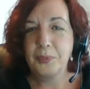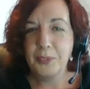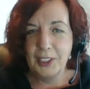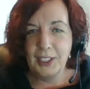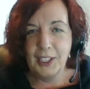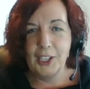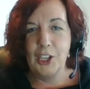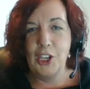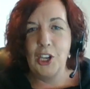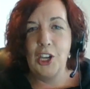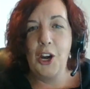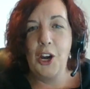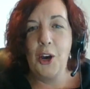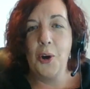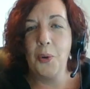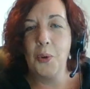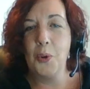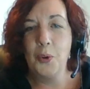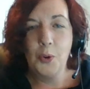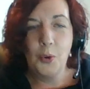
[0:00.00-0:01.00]
you know,
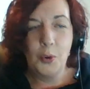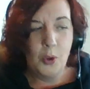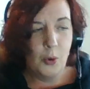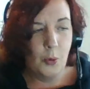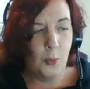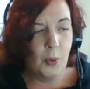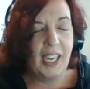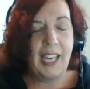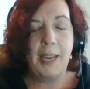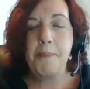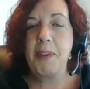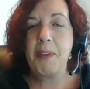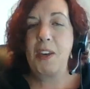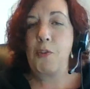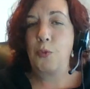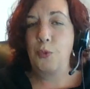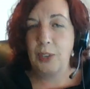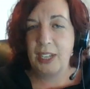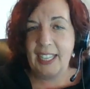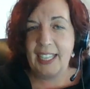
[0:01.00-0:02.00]
we can be
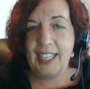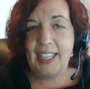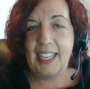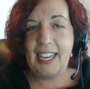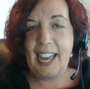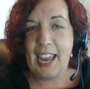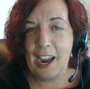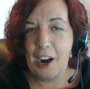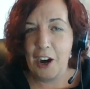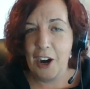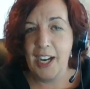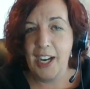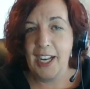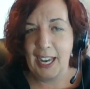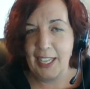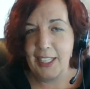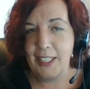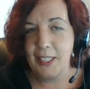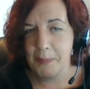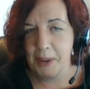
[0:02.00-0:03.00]
really
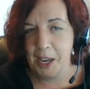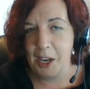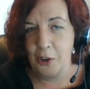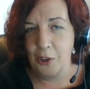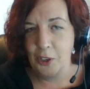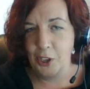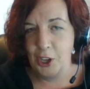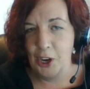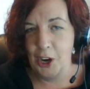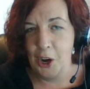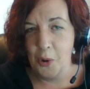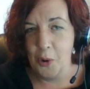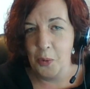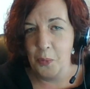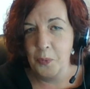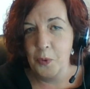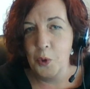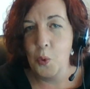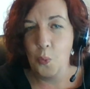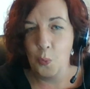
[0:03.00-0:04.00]
arrogant about, you know,
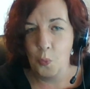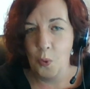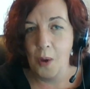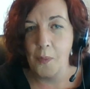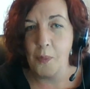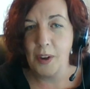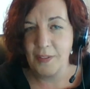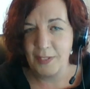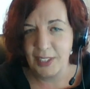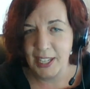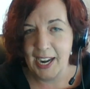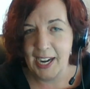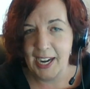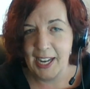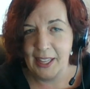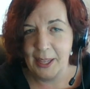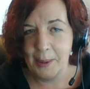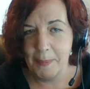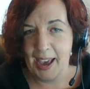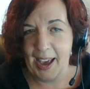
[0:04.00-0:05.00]
what we've done in
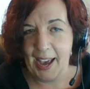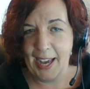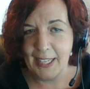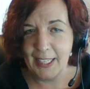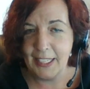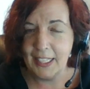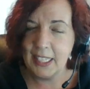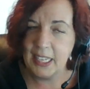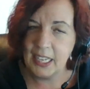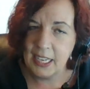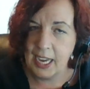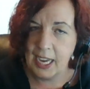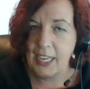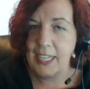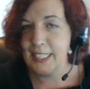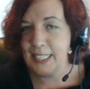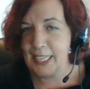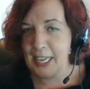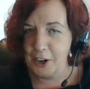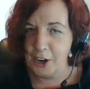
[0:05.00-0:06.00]
the past and kind of
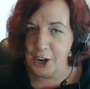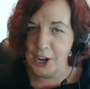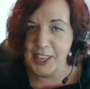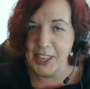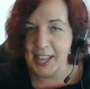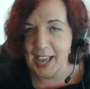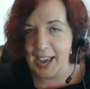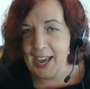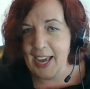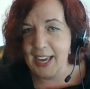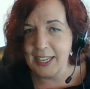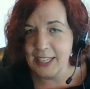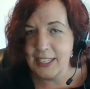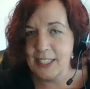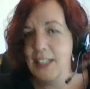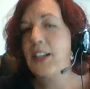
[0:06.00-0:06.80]
sit on that.